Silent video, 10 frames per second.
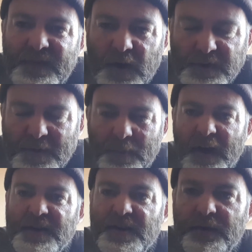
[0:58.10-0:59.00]

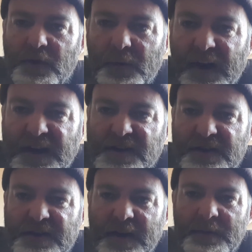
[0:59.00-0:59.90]
contemplation of the
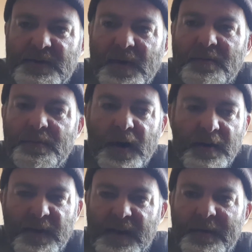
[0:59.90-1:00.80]
relationship between
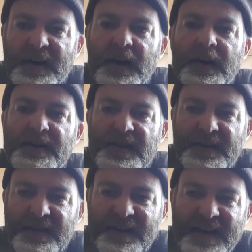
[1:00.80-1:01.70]
Birmingham and
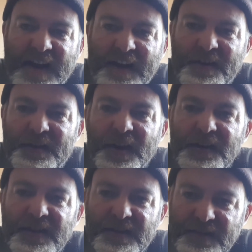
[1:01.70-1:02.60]
London and how
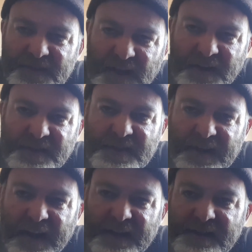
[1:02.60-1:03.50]
London tends to
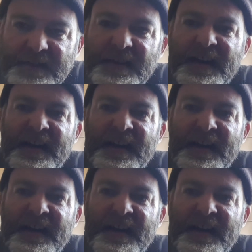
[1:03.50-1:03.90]
get